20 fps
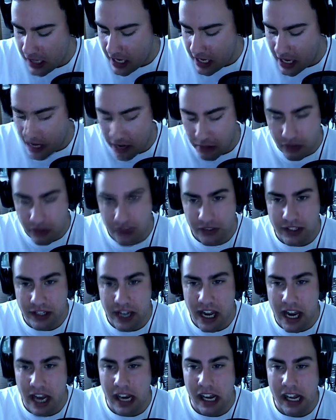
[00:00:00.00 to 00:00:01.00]
And once
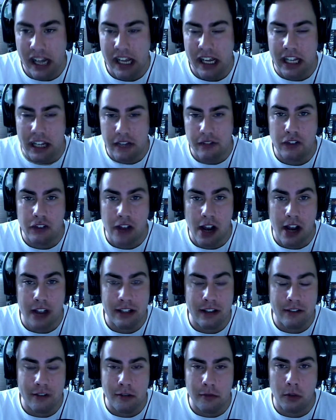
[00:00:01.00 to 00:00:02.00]
again, if you guys
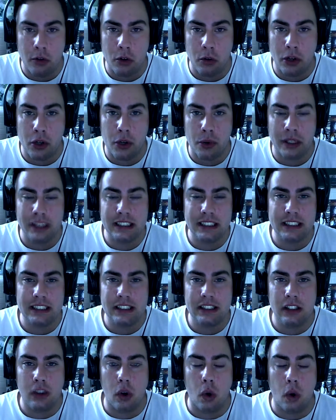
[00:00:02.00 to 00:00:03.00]
have any more
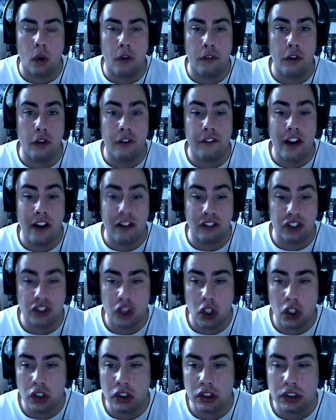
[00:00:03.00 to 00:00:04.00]
requests or of your favorite
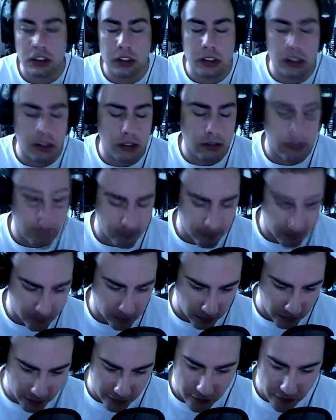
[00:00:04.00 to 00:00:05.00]
songs,
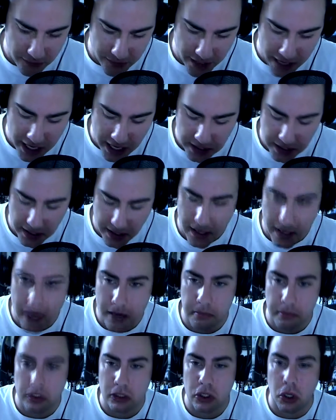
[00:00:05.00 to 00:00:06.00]
leave them down
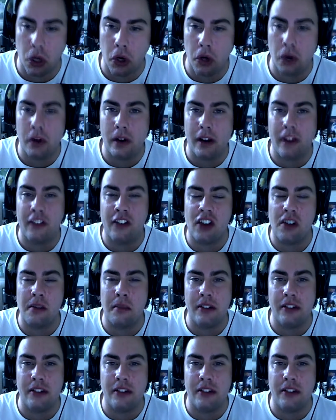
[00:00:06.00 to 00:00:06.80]
below in the comment